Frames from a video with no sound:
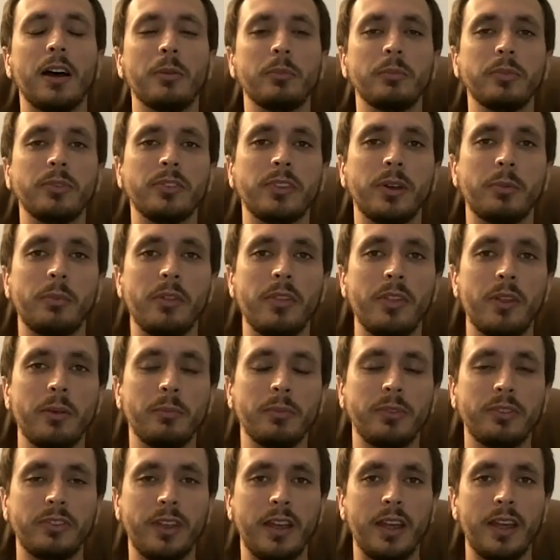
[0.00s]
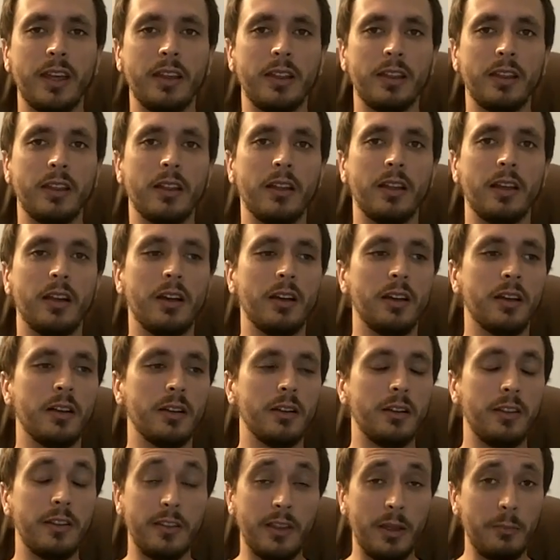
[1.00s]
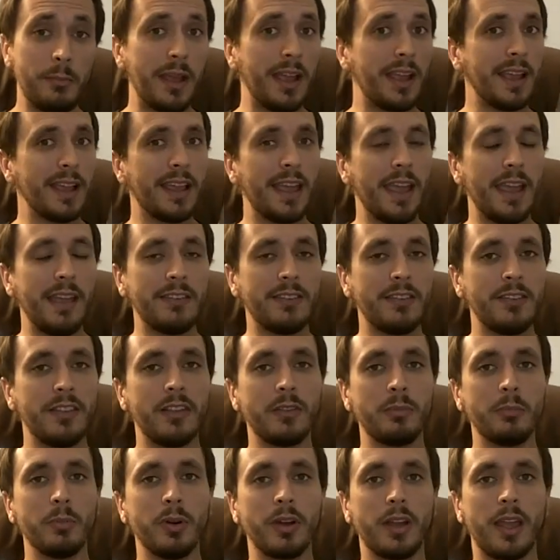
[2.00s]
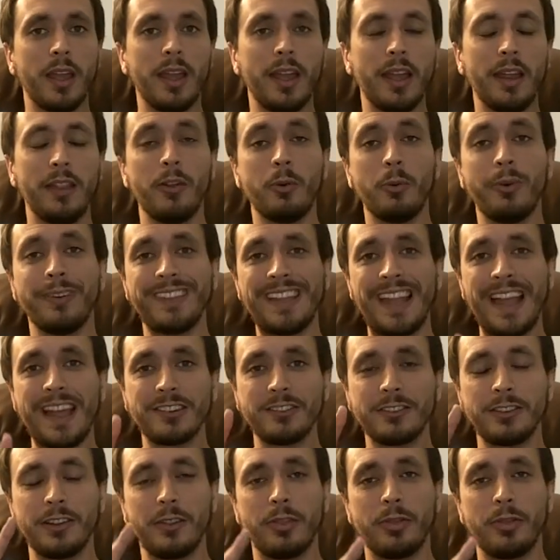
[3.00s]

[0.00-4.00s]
Some of them say, and they make a case in this book, hey, there was actually